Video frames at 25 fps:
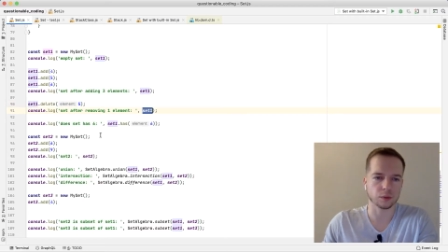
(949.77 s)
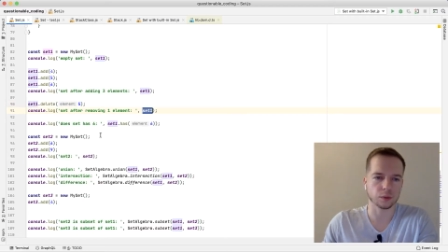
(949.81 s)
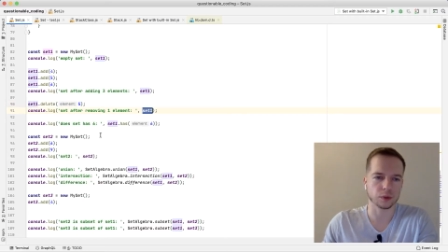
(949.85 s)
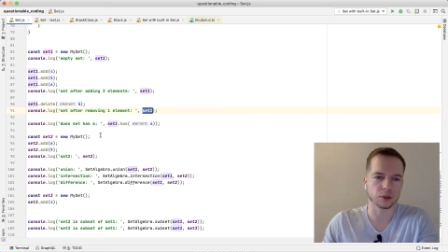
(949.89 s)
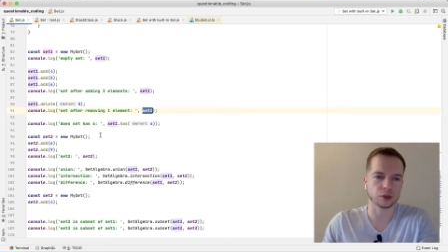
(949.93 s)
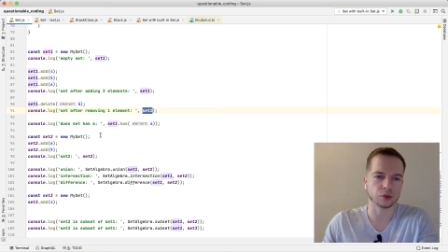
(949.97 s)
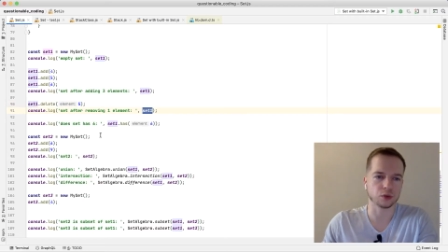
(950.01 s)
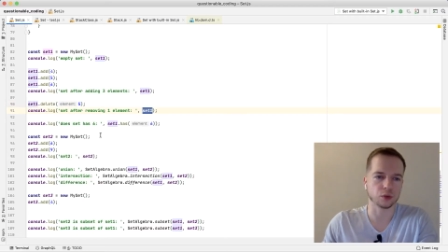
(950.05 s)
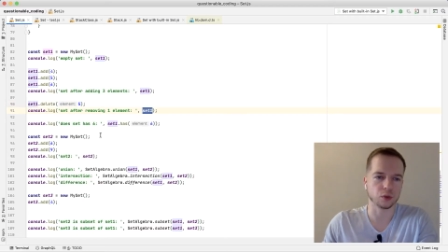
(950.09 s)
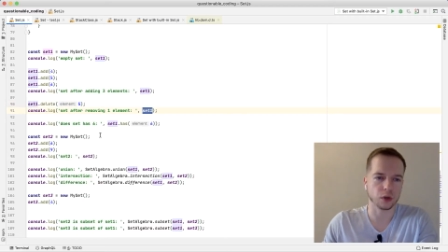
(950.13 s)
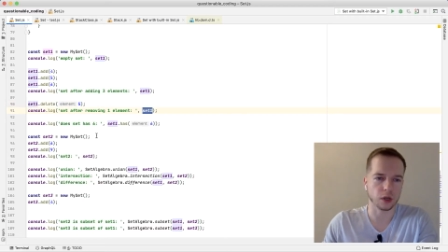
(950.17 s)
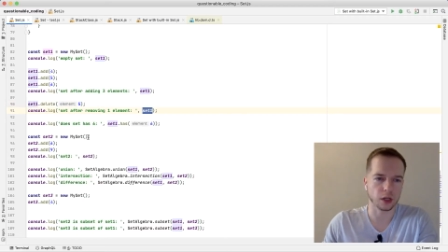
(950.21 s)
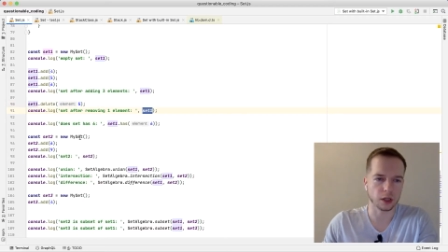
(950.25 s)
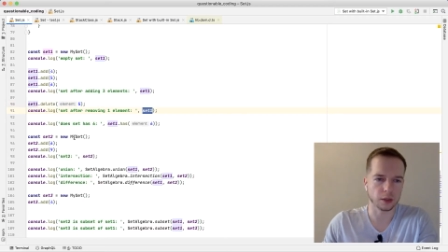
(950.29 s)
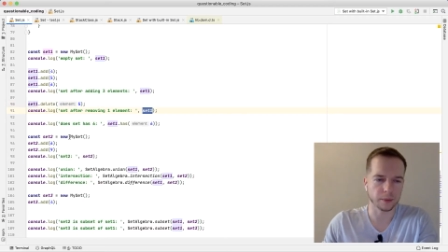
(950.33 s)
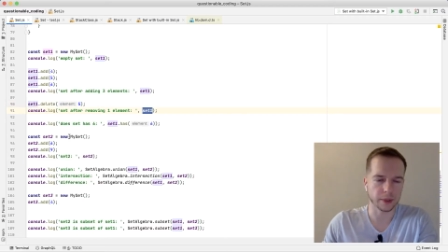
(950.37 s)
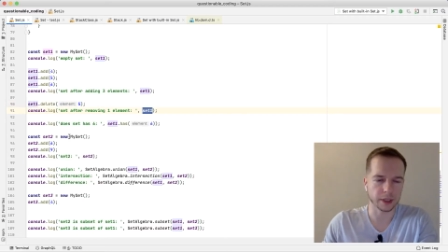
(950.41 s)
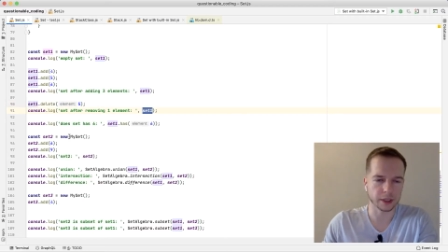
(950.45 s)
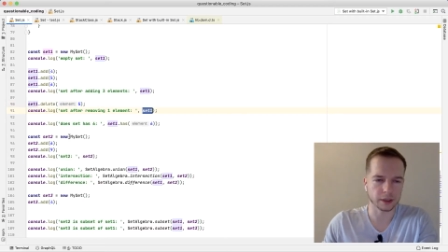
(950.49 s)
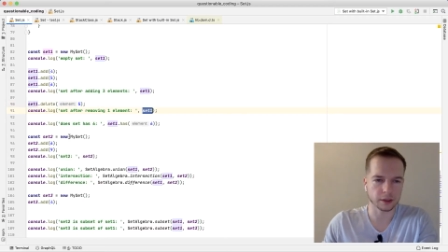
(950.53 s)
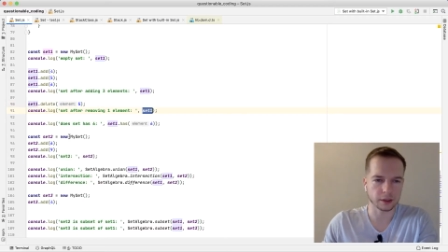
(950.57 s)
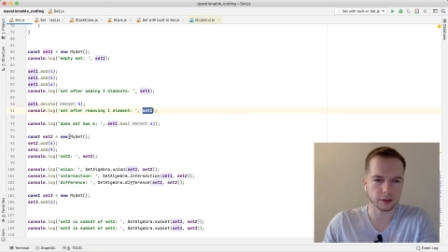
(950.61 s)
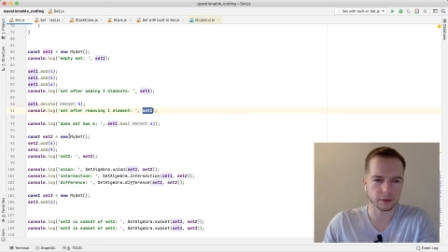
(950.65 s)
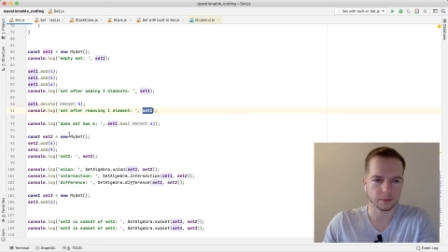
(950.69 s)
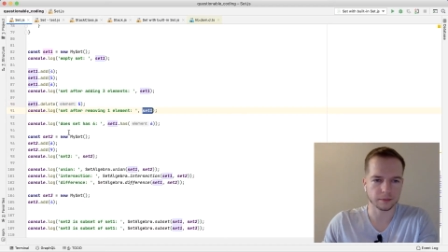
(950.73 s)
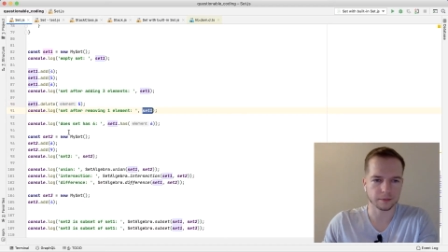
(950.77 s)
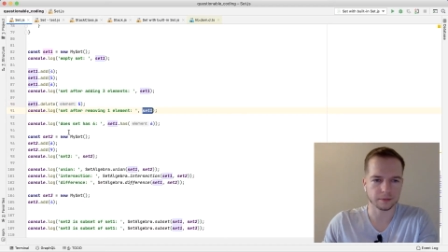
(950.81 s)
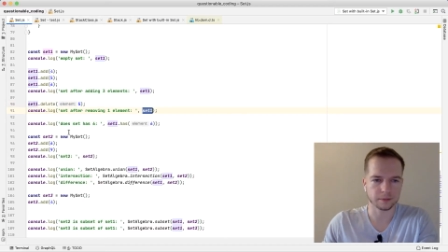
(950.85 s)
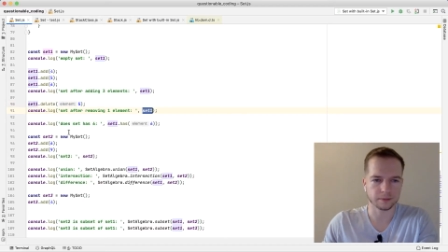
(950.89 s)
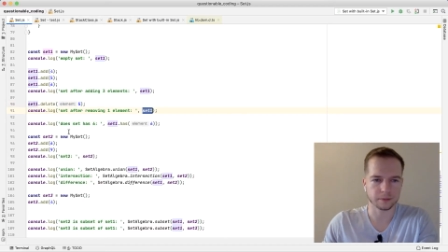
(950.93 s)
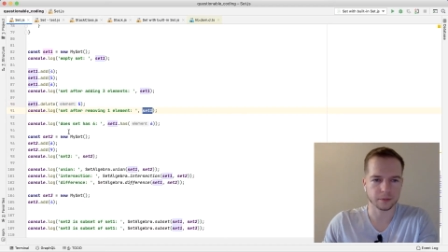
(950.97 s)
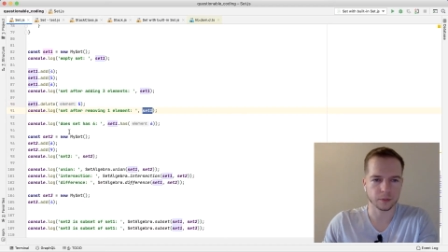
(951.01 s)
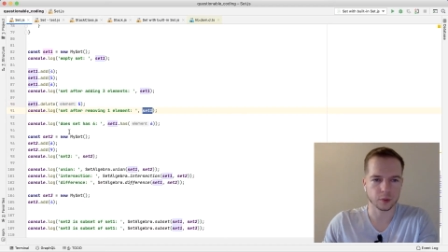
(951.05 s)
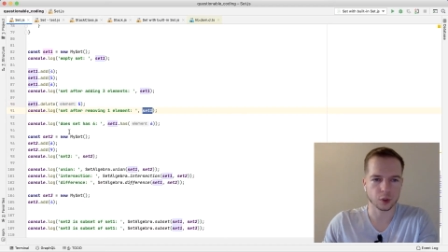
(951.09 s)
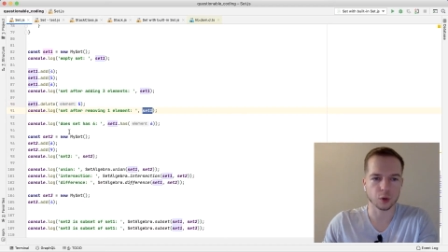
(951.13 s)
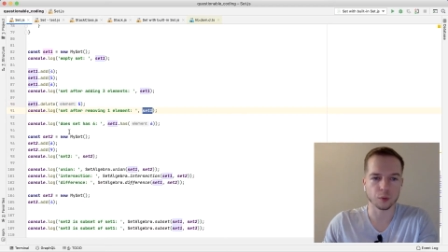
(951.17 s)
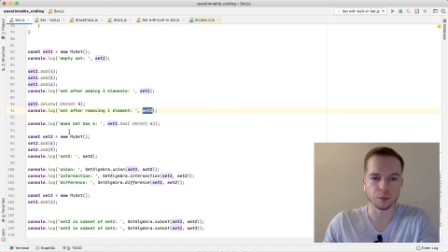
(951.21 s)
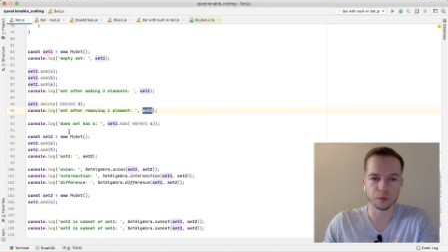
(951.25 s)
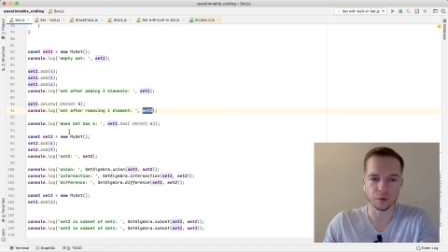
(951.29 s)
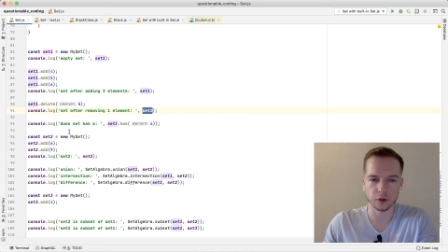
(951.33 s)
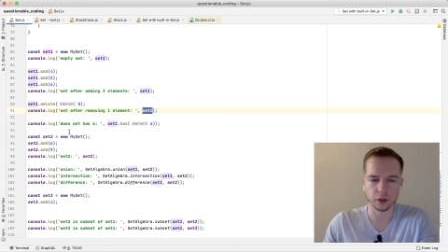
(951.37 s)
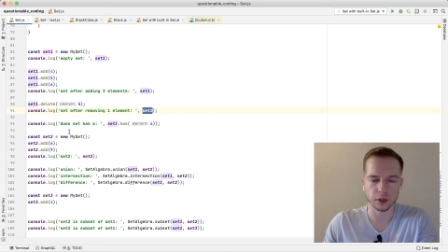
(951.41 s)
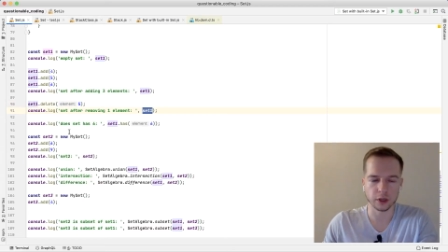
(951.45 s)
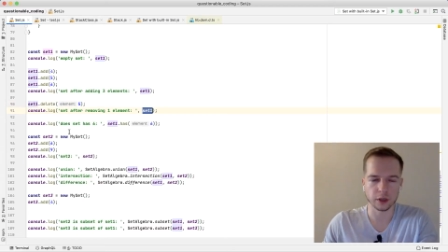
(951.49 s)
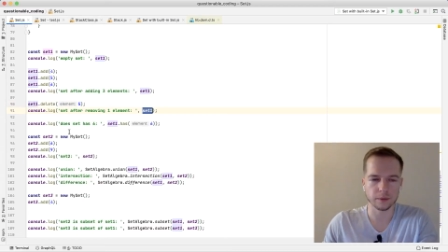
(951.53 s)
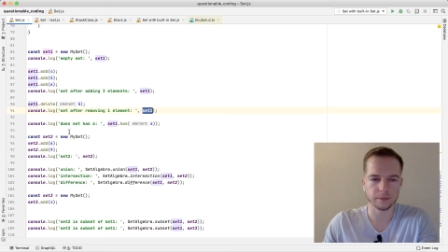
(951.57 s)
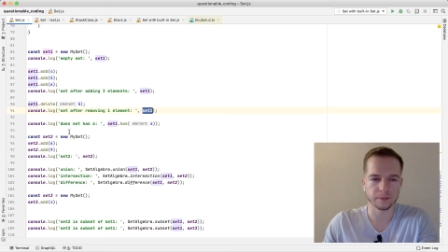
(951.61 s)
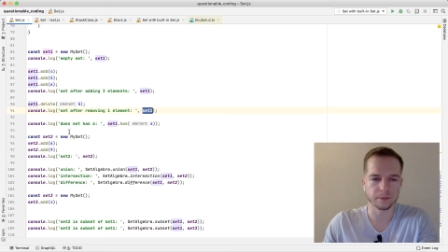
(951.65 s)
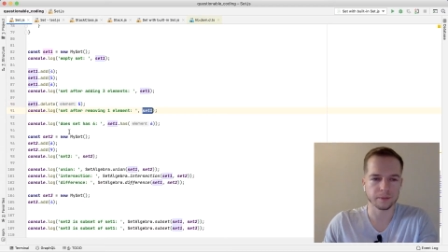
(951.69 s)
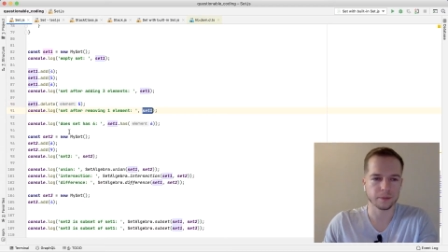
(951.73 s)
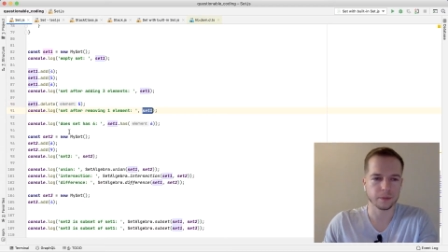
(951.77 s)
with 2 elements, hopefully,